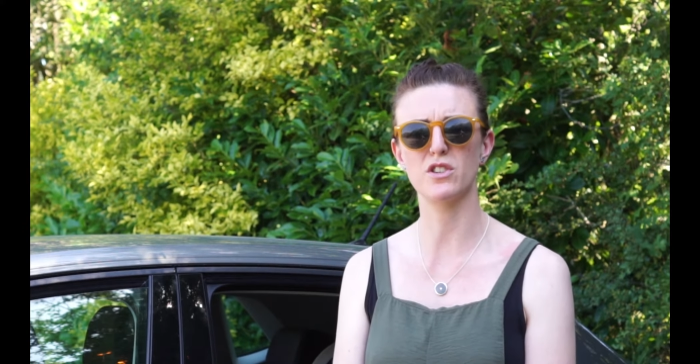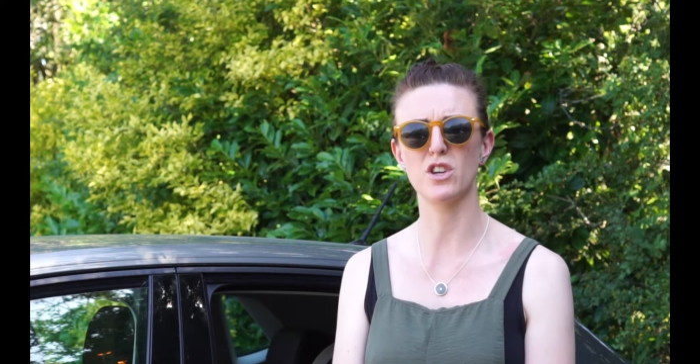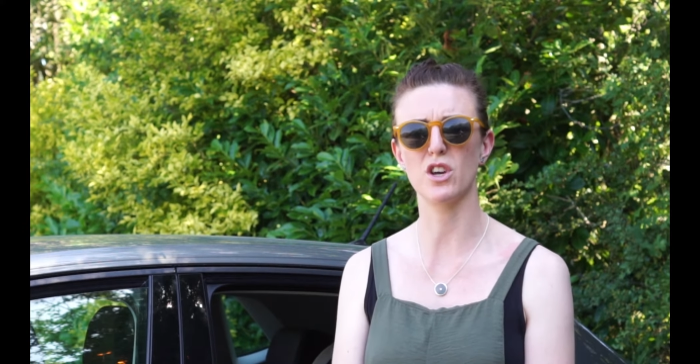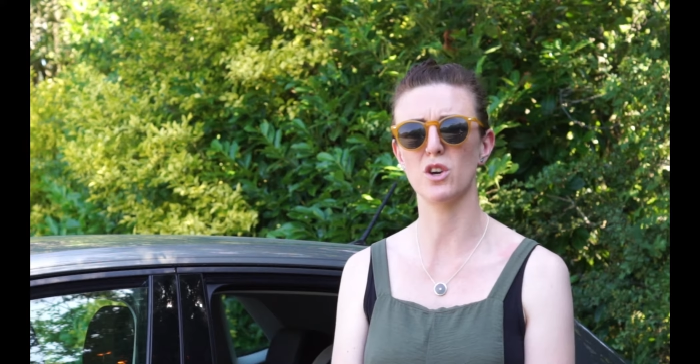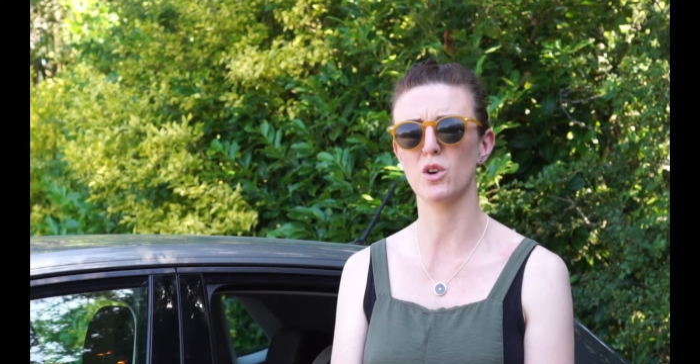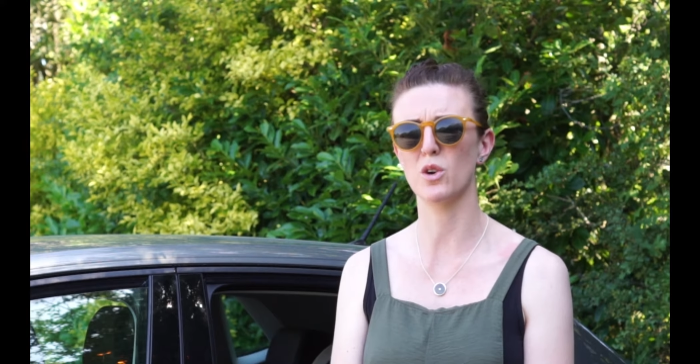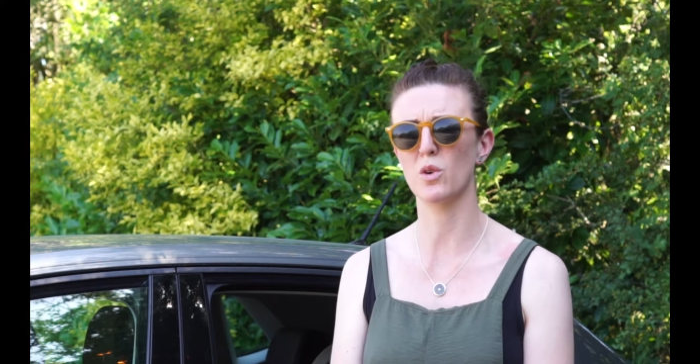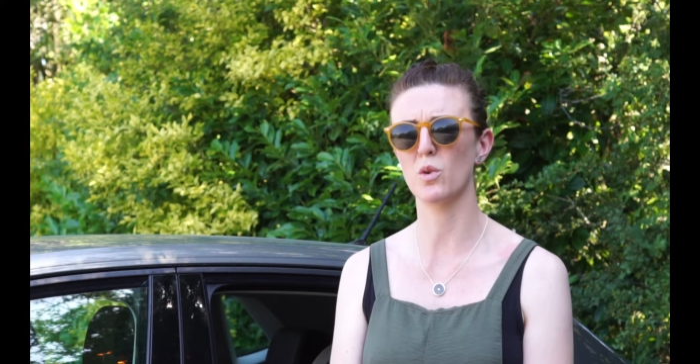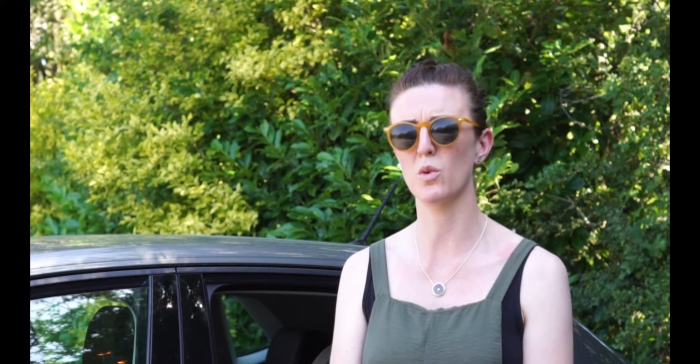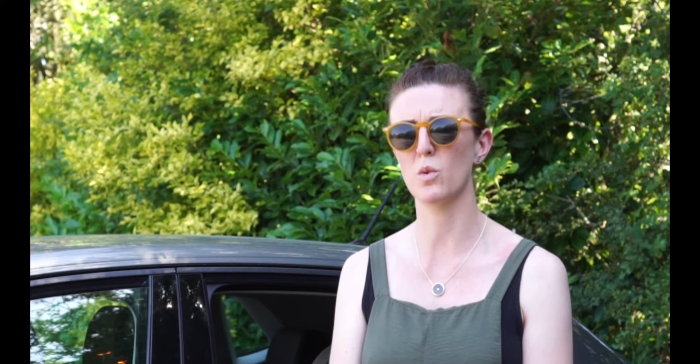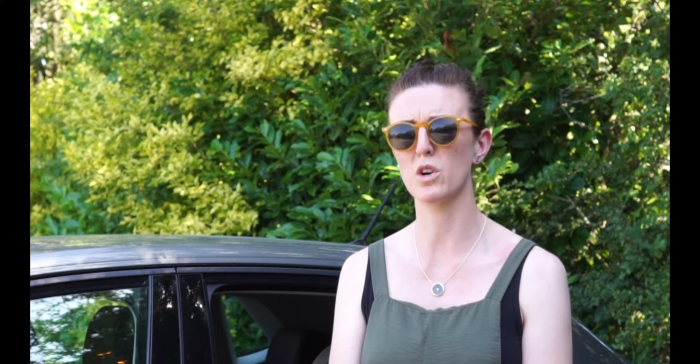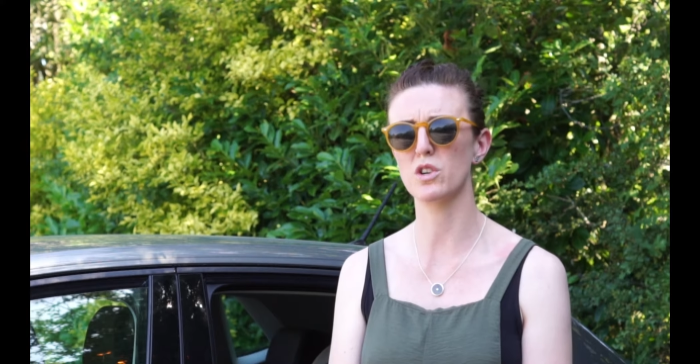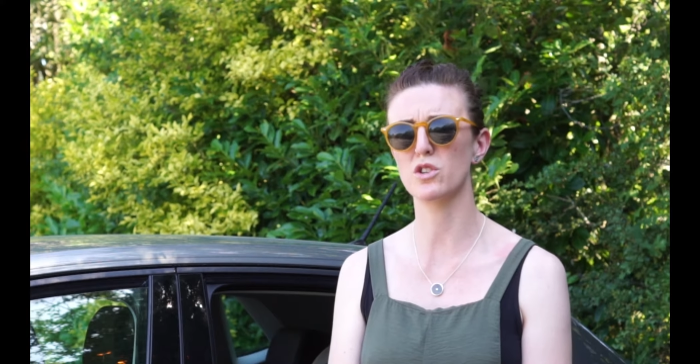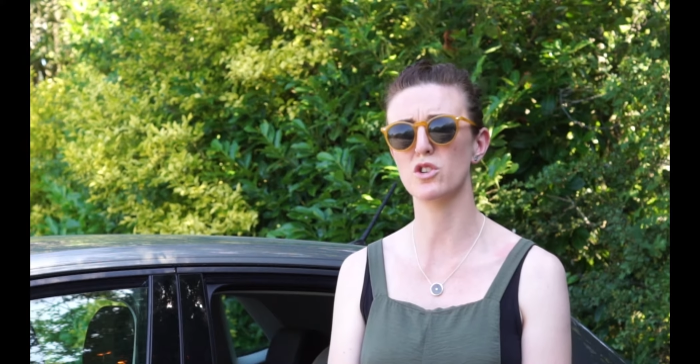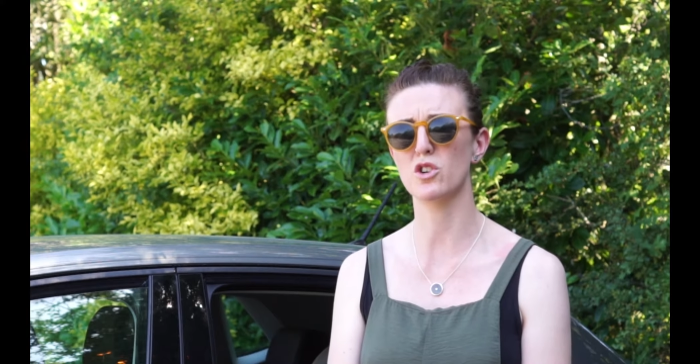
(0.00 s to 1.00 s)

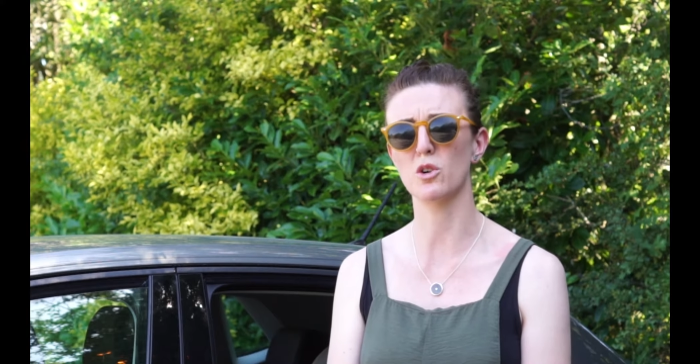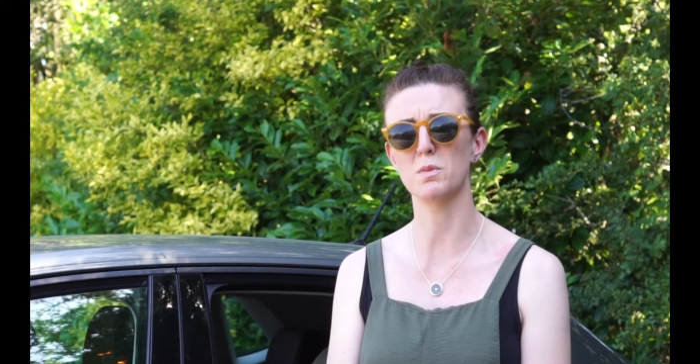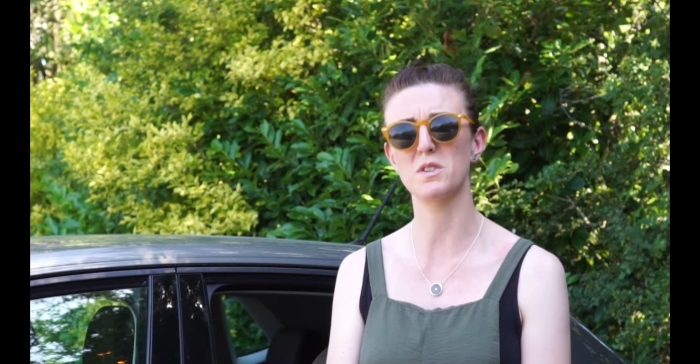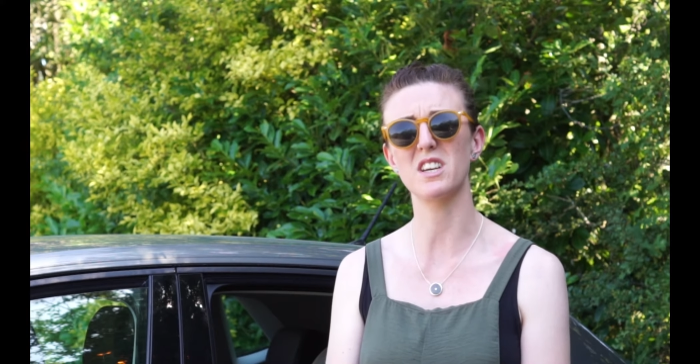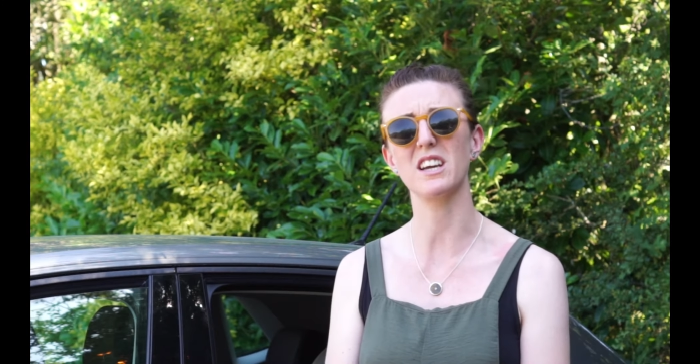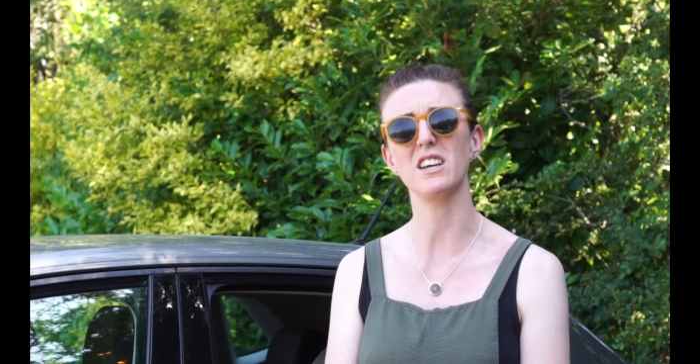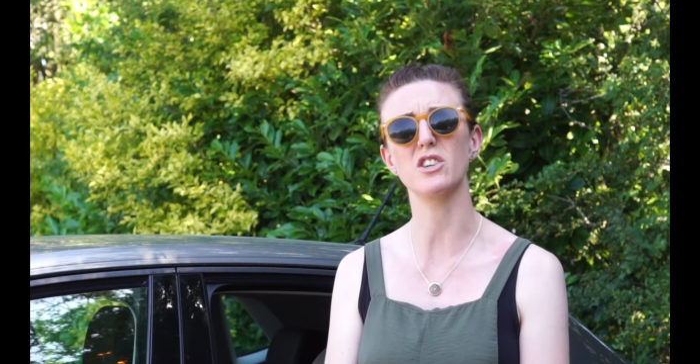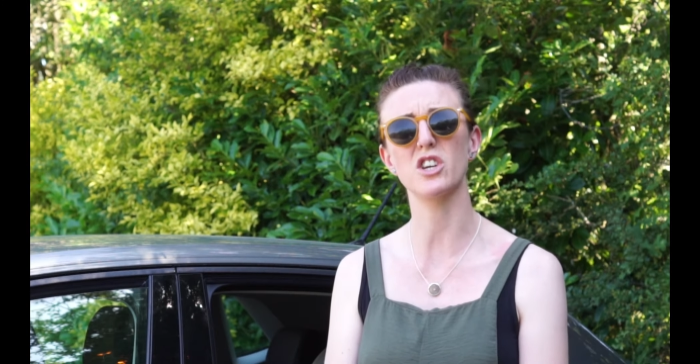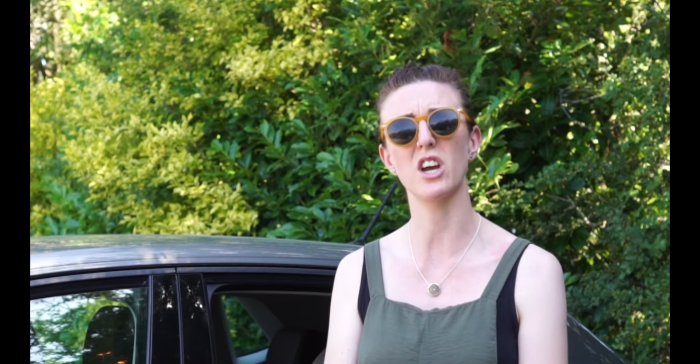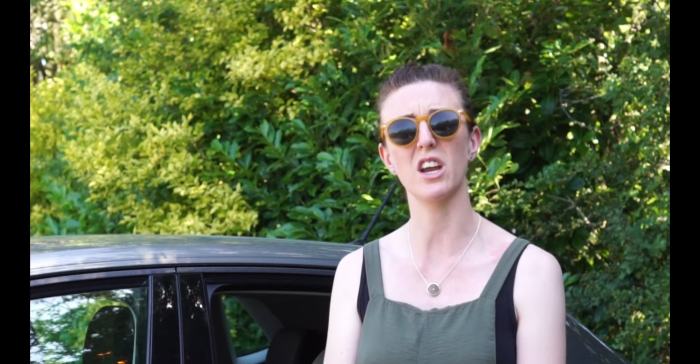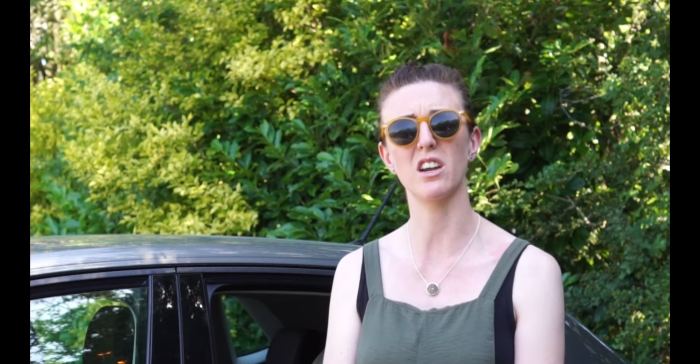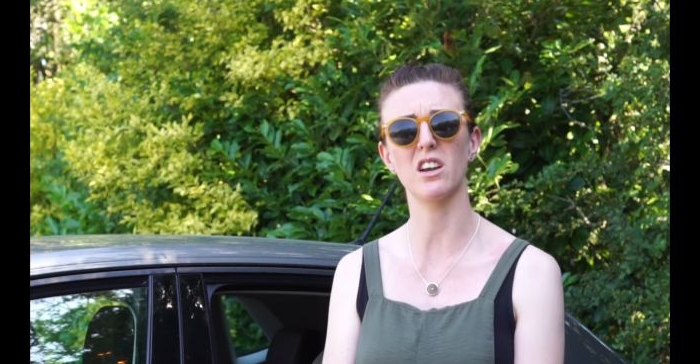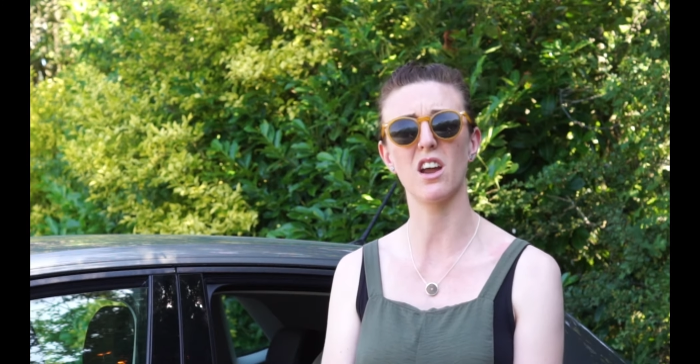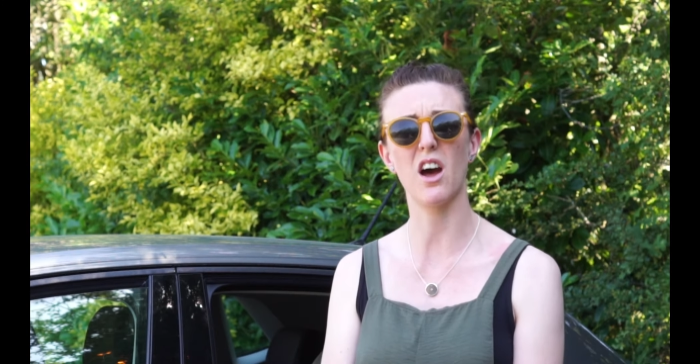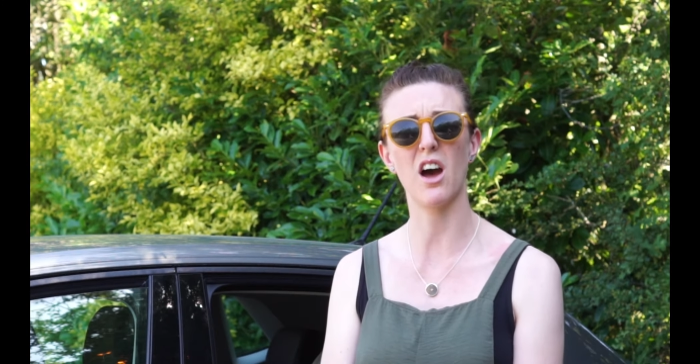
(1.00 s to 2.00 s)
to stop
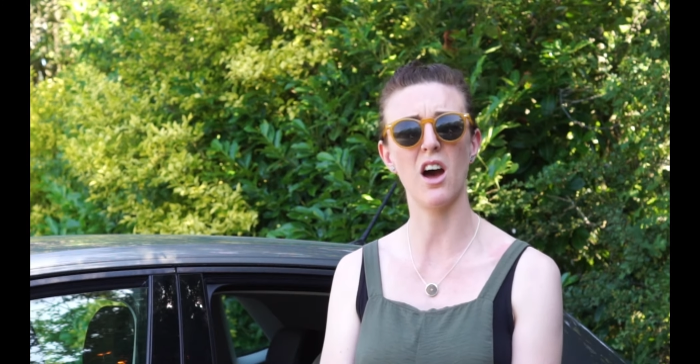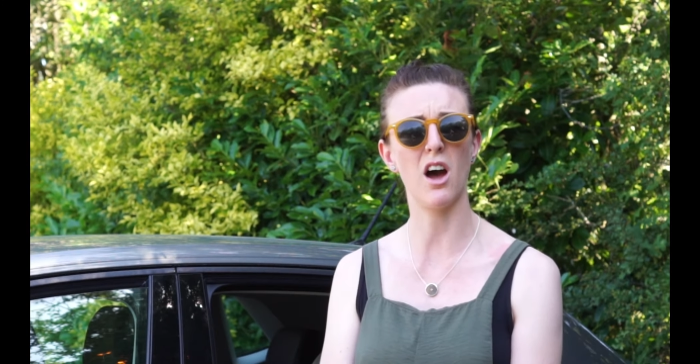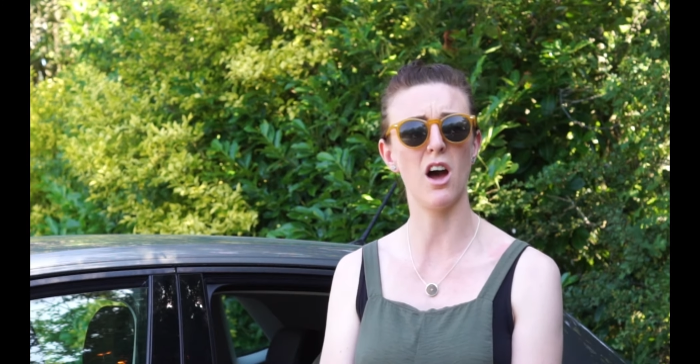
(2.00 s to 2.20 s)
teaching